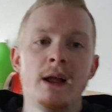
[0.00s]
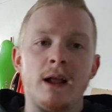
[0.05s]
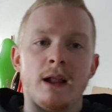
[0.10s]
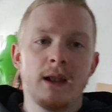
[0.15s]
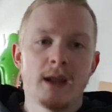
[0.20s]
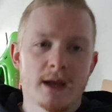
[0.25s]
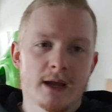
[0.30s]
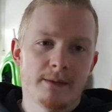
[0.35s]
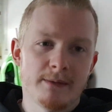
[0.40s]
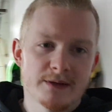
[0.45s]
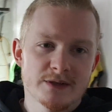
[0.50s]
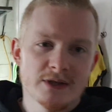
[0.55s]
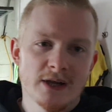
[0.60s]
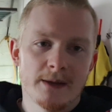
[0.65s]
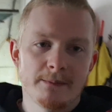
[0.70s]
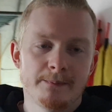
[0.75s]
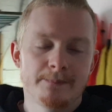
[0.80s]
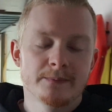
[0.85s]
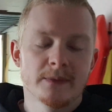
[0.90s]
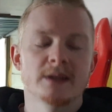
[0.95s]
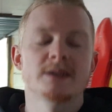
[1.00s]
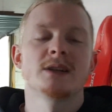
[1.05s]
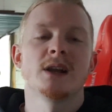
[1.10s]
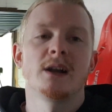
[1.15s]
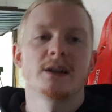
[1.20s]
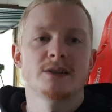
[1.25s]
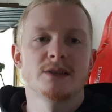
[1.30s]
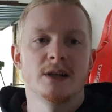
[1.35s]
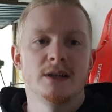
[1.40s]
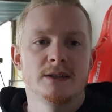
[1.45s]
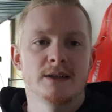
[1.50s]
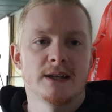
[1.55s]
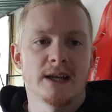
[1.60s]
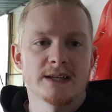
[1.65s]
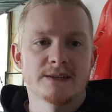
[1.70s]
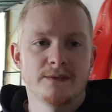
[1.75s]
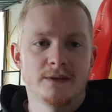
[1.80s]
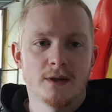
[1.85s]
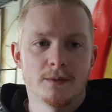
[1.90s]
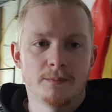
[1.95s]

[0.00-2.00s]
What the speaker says: Like, comment, subscribe. Talk to you all in the next video.